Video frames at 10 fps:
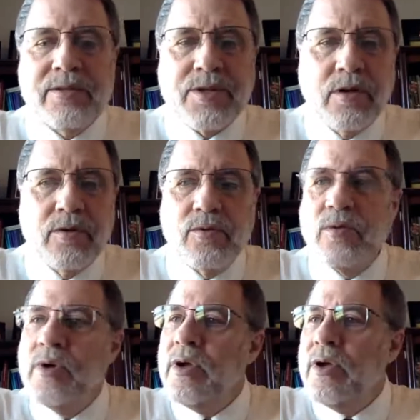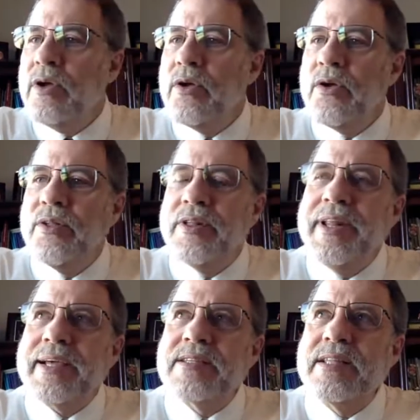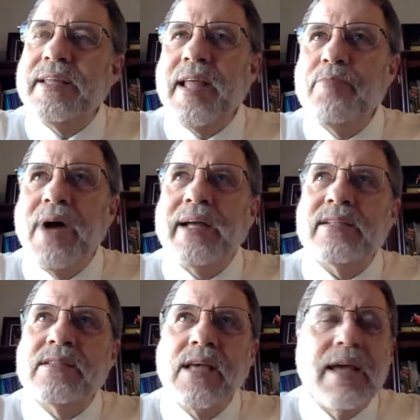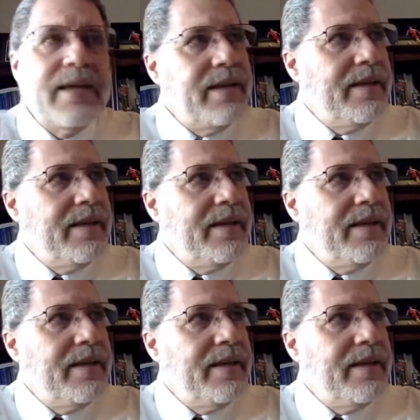So the next thing they might say